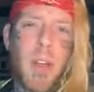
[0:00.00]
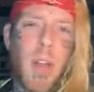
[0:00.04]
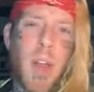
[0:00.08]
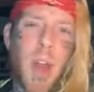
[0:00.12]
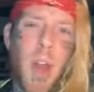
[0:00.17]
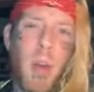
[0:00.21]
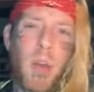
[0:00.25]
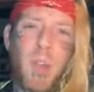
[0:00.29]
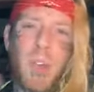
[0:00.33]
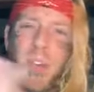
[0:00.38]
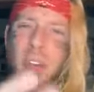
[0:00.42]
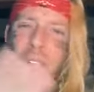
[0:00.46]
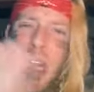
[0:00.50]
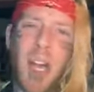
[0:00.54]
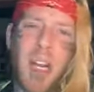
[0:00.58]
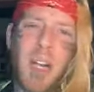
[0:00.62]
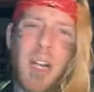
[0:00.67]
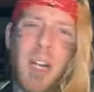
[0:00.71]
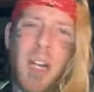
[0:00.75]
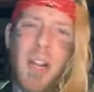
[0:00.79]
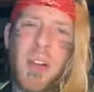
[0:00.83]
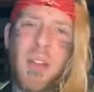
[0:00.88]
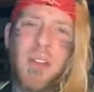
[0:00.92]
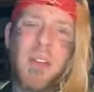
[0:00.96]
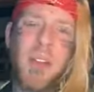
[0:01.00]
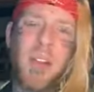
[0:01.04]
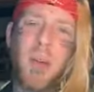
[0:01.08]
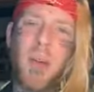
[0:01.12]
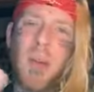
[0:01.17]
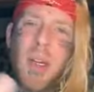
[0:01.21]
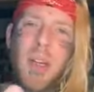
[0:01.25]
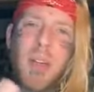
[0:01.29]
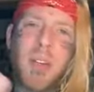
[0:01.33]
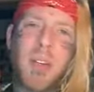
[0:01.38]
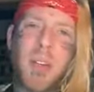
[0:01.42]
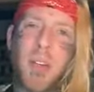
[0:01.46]
outside
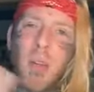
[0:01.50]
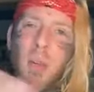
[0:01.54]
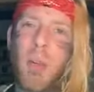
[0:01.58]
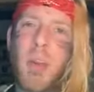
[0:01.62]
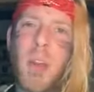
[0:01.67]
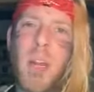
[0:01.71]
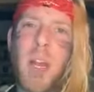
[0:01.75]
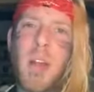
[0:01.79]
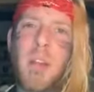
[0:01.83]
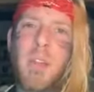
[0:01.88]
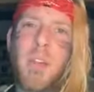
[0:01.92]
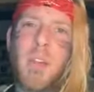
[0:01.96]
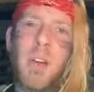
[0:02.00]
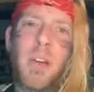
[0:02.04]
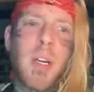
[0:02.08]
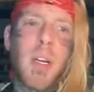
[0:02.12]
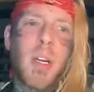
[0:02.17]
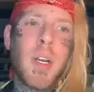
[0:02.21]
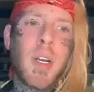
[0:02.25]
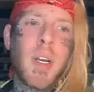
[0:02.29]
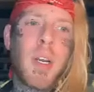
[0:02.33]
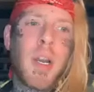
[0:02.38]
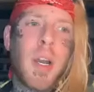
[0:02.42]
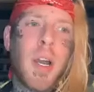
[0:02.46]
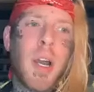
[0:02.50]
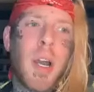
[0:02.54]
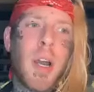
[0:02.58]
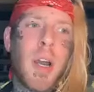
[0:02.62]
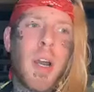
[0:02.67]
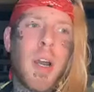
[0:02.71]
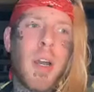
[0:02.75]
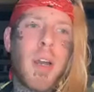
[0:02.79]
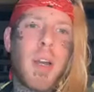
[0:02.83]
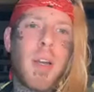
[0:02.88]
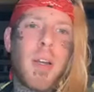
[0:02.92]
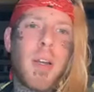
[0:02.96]
influence or whatever
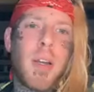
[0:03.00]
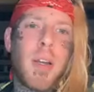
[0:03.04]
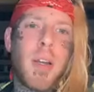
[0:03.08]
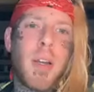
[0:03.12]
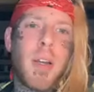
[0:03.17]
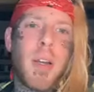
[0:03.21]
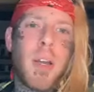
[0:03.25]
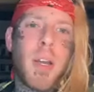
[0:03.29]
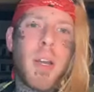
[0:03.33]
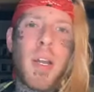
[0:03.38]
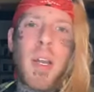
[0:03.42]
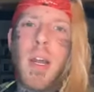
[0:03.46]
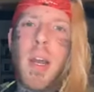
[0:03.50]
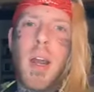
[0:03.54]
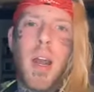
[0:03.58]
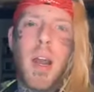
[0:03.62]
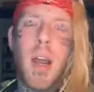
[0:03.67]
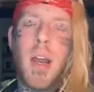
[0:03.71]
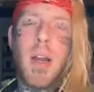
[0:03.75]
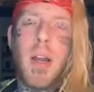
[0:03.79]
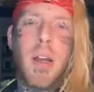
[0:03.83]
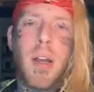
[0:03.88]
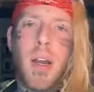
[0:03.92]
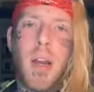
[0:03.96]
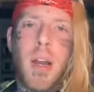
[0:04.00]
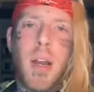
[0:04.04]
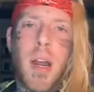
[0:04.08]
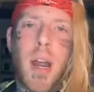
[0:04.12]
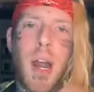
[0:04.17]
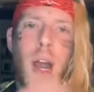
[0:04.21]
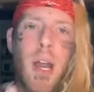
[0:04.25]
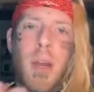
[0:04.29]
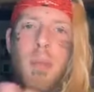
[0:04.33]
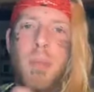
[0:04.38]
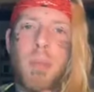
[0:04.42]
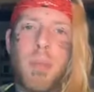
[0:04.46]
uh, and
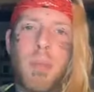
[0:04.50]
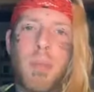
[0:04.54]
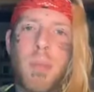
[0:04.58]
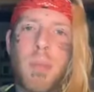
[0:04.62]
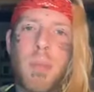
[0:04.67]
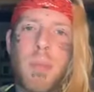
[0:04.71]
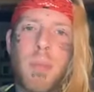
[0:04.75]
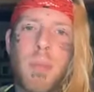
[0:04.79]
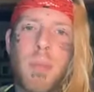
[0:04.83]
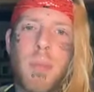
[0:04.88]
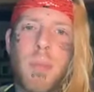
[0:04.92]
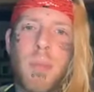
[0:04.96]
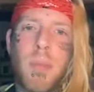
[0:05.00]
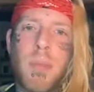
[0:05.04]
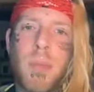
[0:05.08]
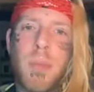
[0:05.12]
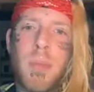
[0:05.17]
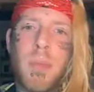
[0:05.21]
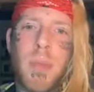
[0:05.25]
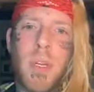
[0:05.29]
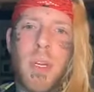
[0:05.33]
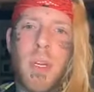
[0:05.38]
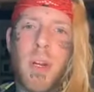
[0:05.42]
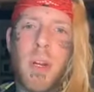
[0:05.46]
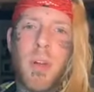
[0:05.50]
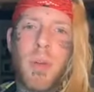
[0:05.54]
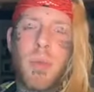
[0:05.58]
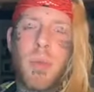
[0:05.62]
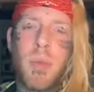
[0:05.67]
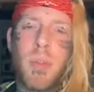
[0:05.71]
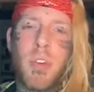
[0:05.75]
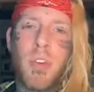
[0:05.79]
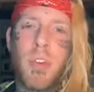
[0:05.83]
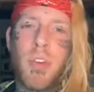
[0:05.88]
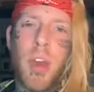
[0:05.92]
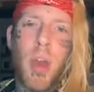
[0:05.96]
I'm, you
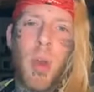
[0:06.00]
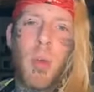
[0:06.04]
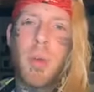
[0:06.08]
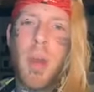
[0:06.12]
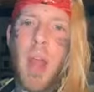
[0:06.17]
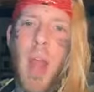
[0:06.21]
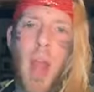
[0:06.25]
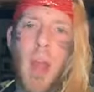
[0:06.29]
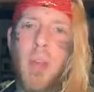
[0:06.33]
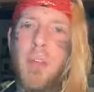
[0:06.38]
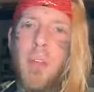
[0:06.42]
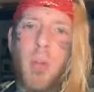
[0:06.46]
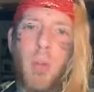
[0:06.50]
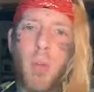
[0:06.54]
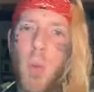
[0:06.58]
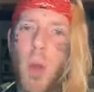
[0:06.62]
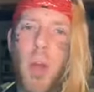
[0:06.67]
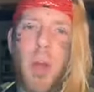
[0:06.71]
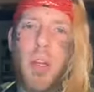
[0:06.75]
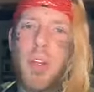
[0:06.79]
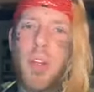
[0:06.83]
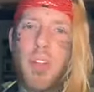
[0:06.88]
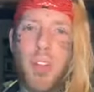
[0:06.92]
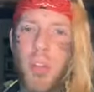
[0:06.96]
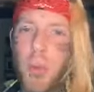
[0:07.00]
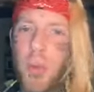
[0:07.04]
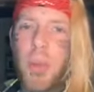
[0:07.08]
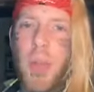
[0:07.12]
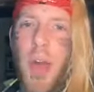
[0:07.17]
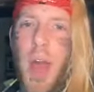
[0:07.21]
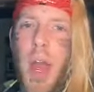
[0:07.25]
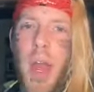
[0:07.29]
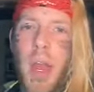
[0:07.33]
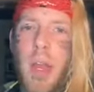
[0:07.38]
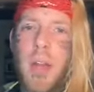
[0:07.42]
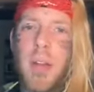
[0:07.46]
know, don't ever want to do
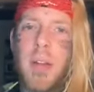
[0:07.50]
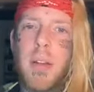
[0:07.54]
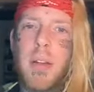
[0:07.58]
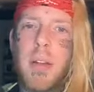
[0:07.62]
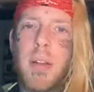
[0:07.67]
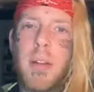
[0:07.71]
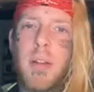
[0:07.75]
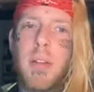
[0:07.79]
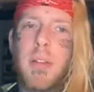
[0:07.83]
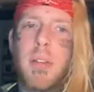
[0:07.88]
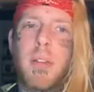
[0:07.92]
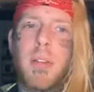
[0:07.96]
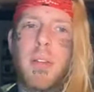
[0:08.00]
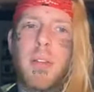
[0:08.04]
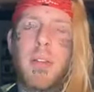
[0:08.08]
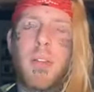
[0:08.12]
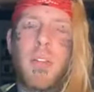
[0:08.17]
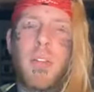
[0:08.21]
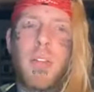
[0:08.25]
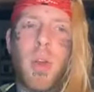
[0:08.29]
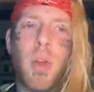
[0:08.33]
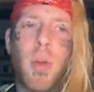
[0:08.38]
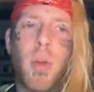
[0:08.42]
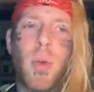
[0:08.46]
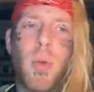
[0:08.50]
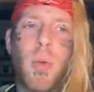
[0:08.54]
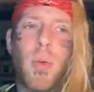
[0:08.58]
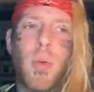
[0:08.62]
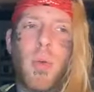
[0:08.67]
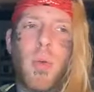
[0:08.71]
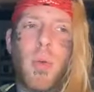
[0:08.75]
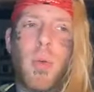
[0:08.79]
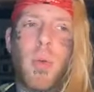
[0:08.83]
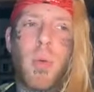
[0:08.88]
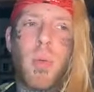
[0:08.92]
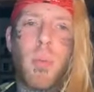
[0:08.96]
that.
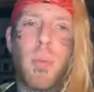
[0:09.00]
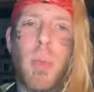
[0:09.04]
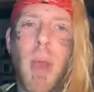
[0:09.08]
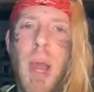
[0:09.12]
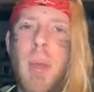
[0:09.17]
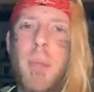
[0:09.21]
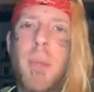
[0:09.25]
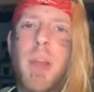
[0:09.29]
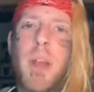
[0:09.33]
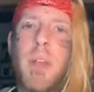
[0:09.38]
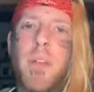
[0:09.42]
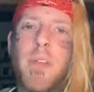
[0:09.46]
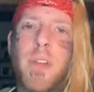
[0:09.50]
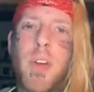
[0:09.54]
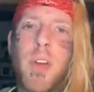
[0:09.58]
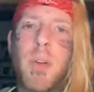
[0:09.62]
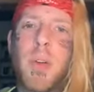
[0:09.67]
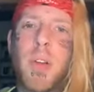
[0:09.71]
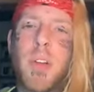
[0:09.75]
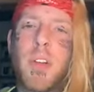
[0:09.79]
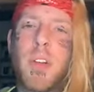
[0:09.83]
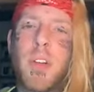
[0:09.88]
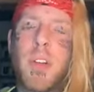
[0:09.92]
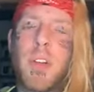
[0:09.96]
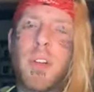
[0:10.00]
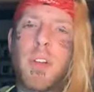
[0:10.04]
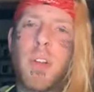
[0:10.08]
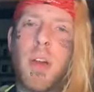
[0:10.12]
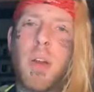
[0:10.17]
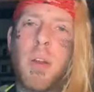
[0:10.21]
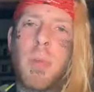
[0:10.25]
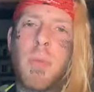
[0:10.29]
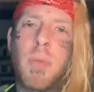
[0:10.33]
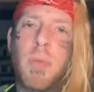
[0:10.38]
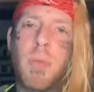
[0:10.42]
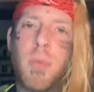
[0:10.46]
So my main focus is
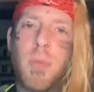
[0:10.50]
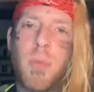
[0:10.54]
on